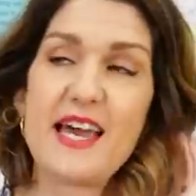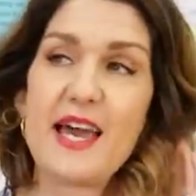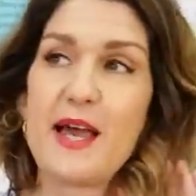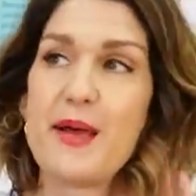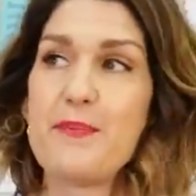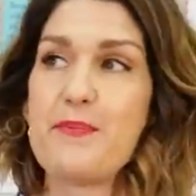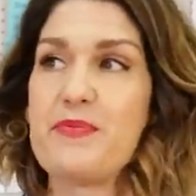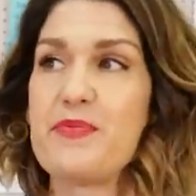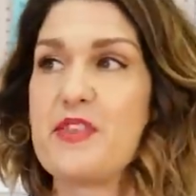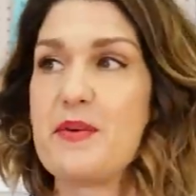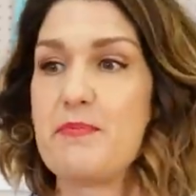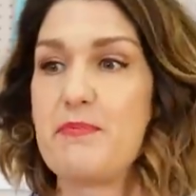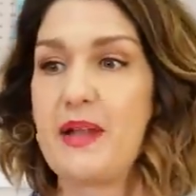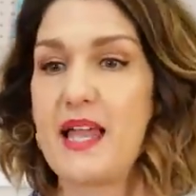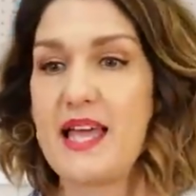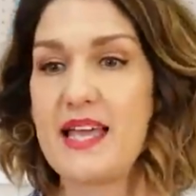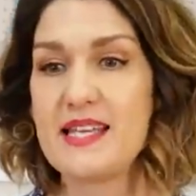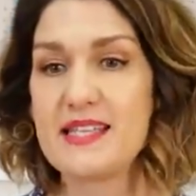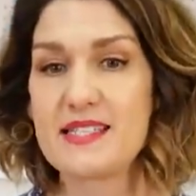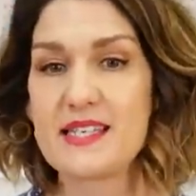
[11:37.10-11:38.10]
um, the
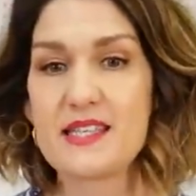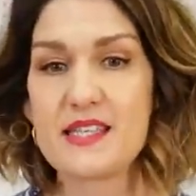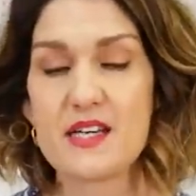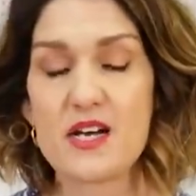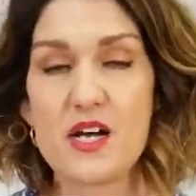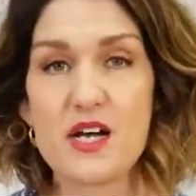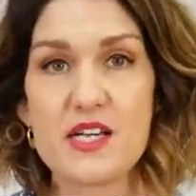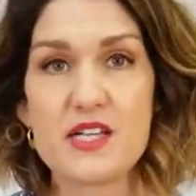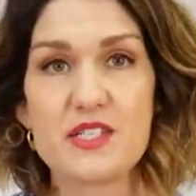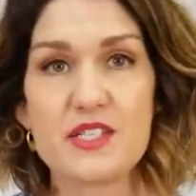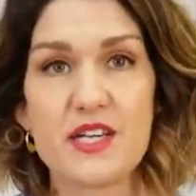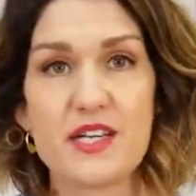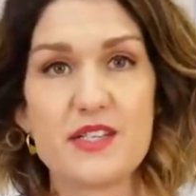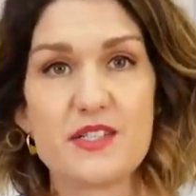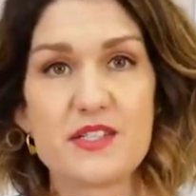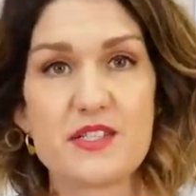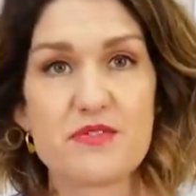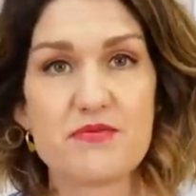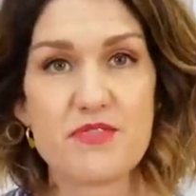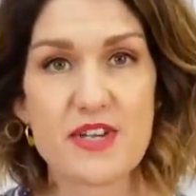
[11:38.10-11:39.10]
blazer that I
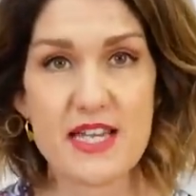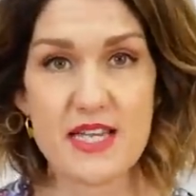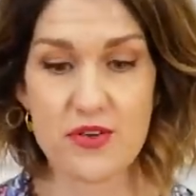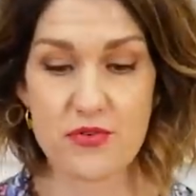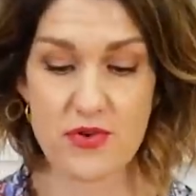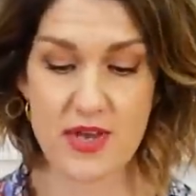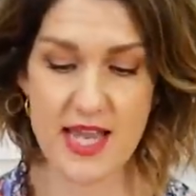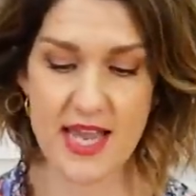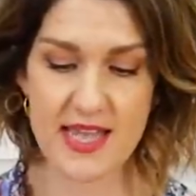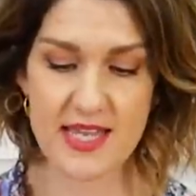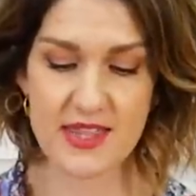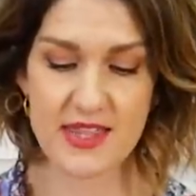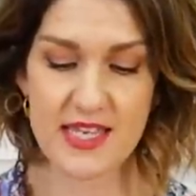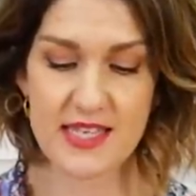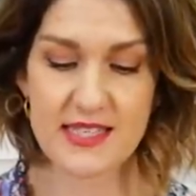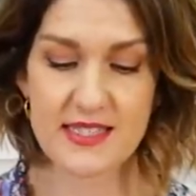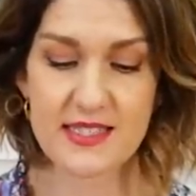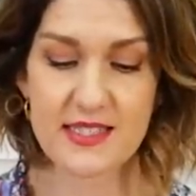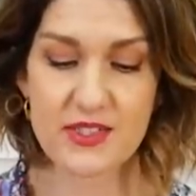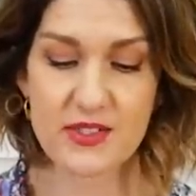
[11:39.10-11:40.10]
chose to recreate
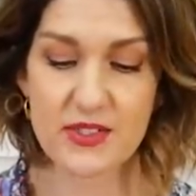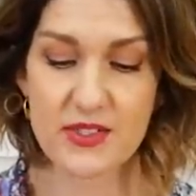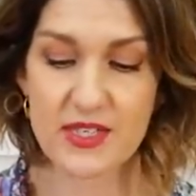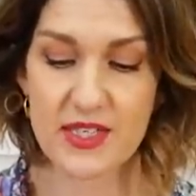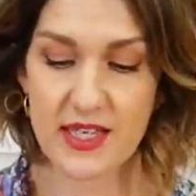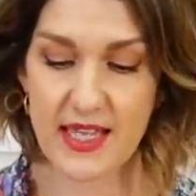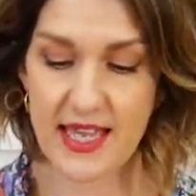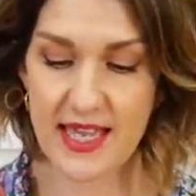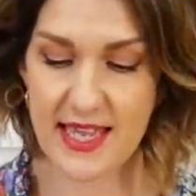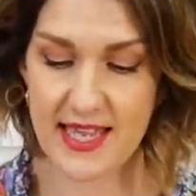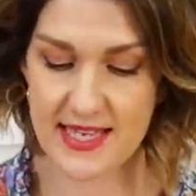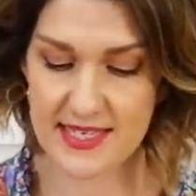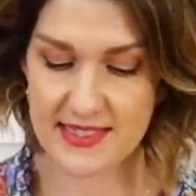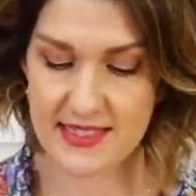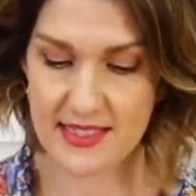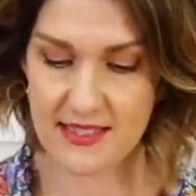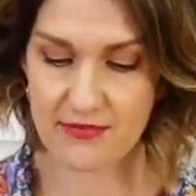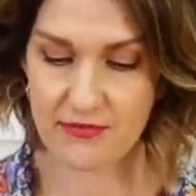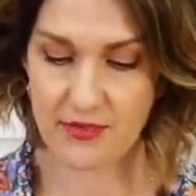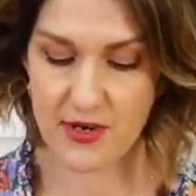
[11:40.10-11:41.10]
this look is
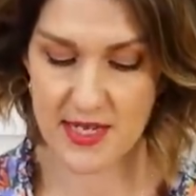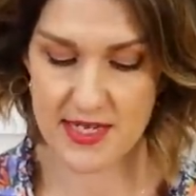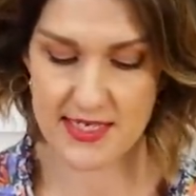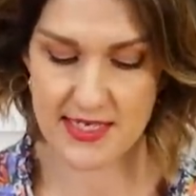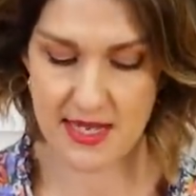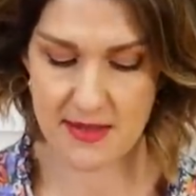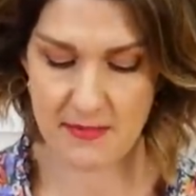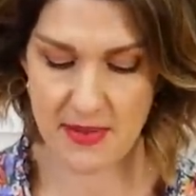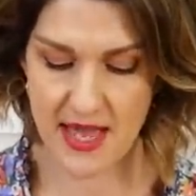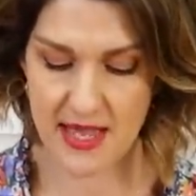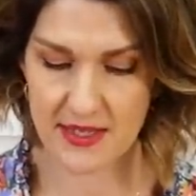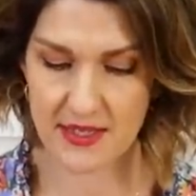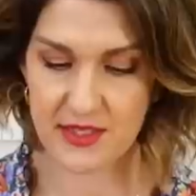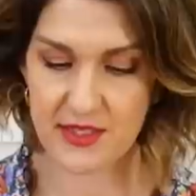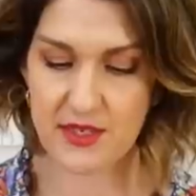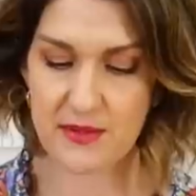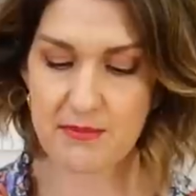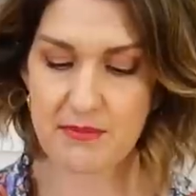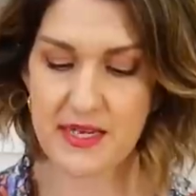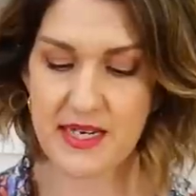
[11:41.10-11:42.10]
the Friday Pattern
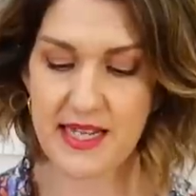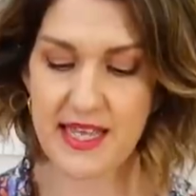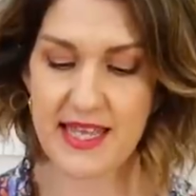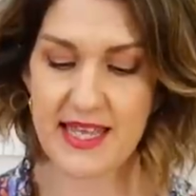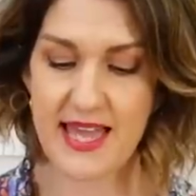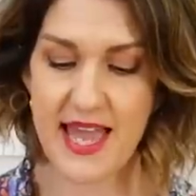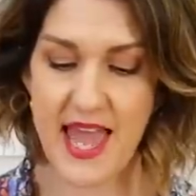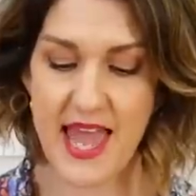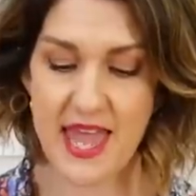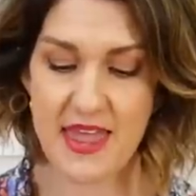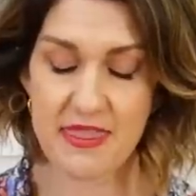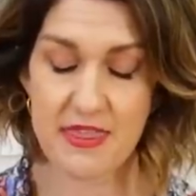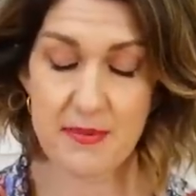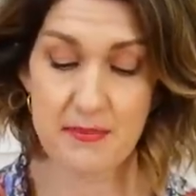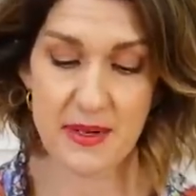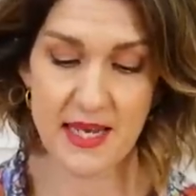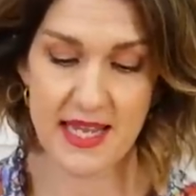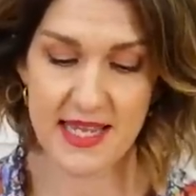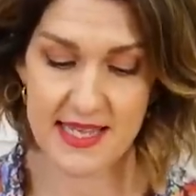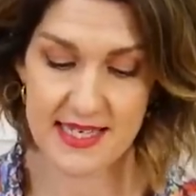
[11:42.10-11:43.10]
Company Heather
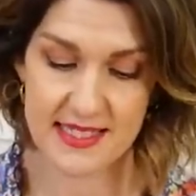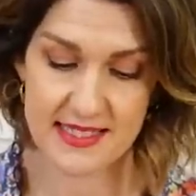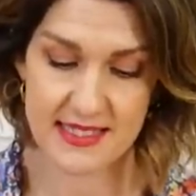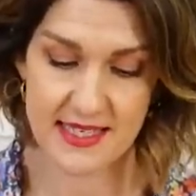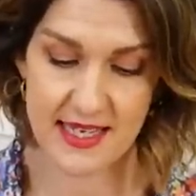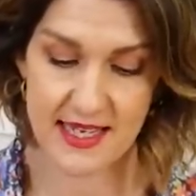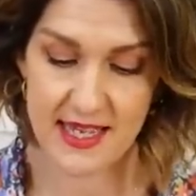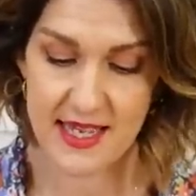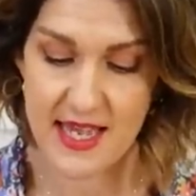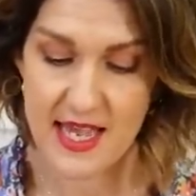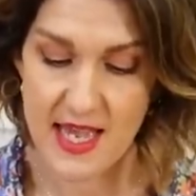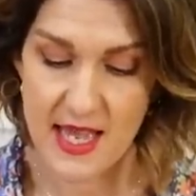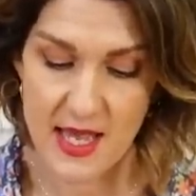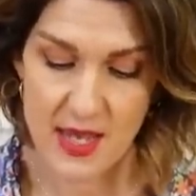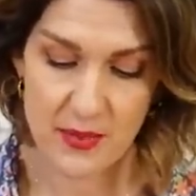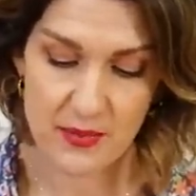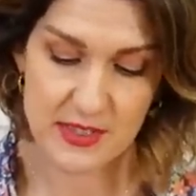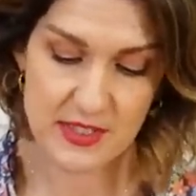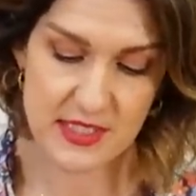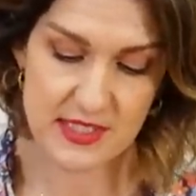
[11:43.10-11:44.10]
Blazer,
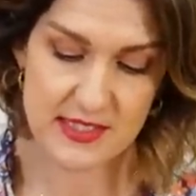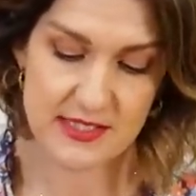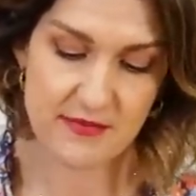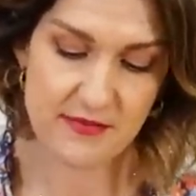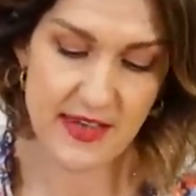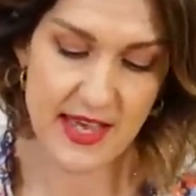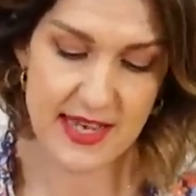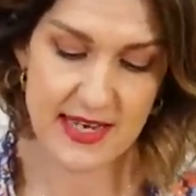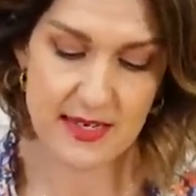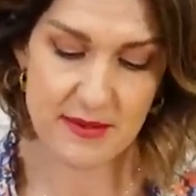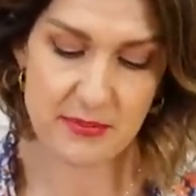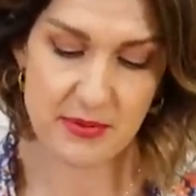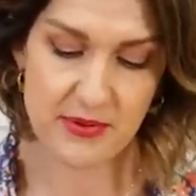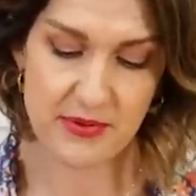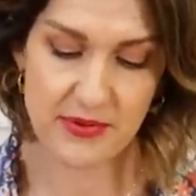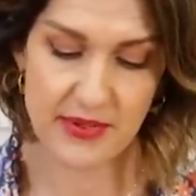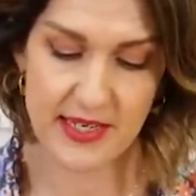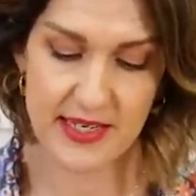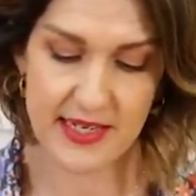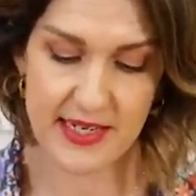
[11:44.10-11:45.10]
which is
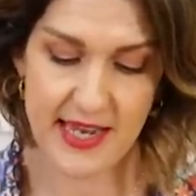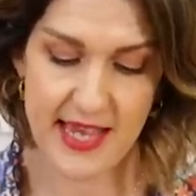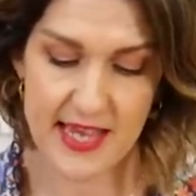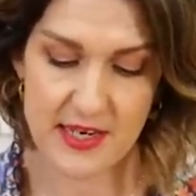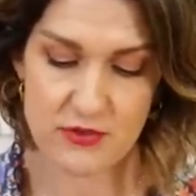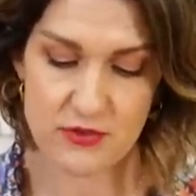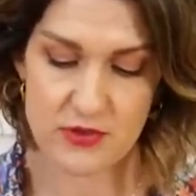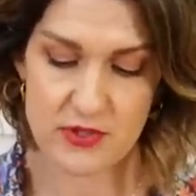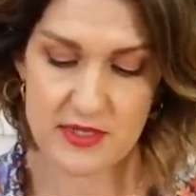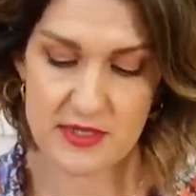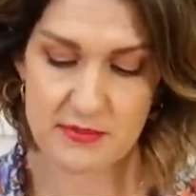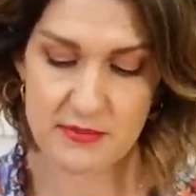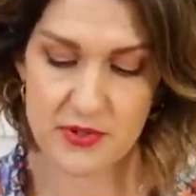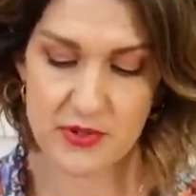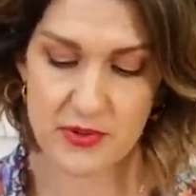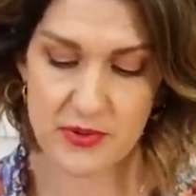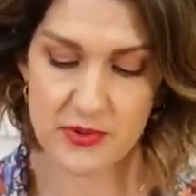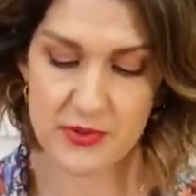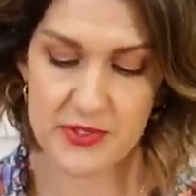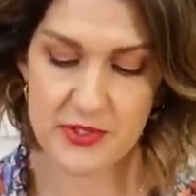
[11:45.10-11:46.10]
available in an extra
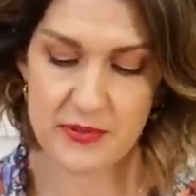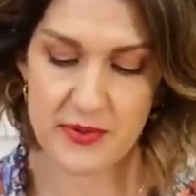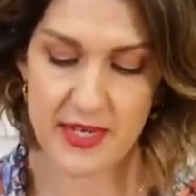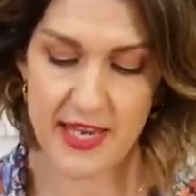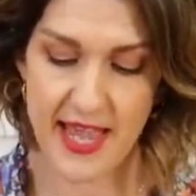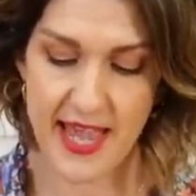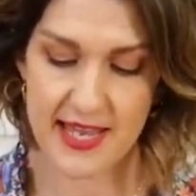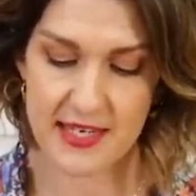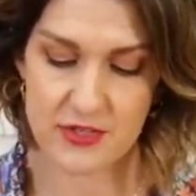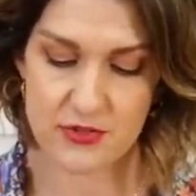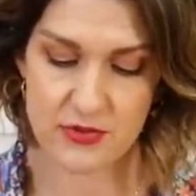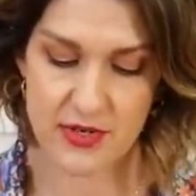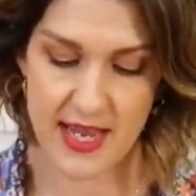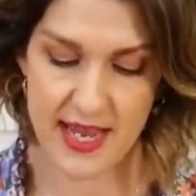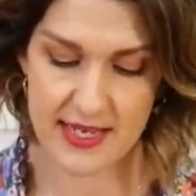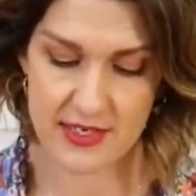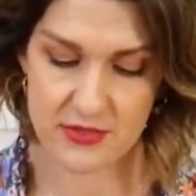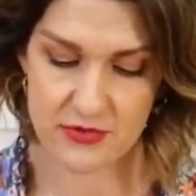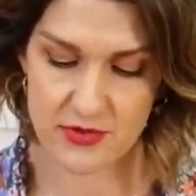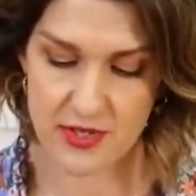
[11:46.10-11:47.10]
small to an extra,
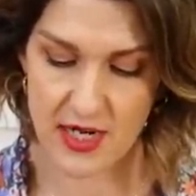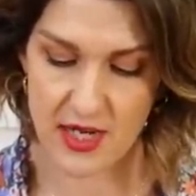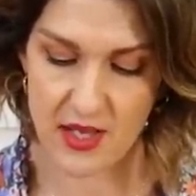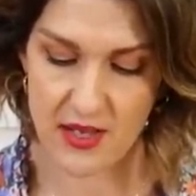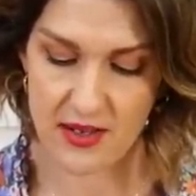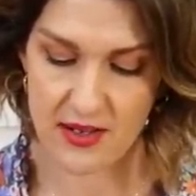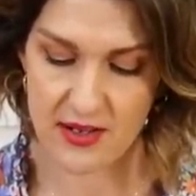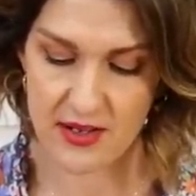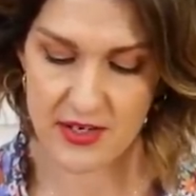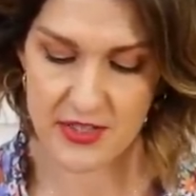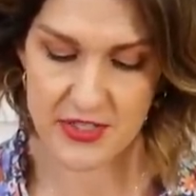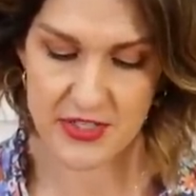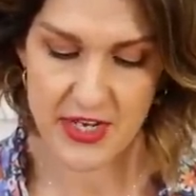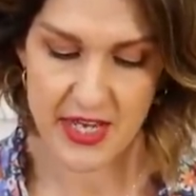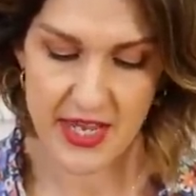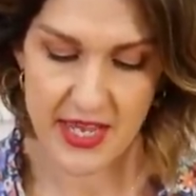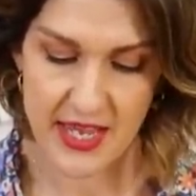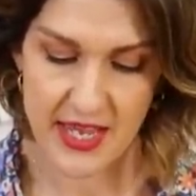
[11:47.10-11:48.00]
extra large.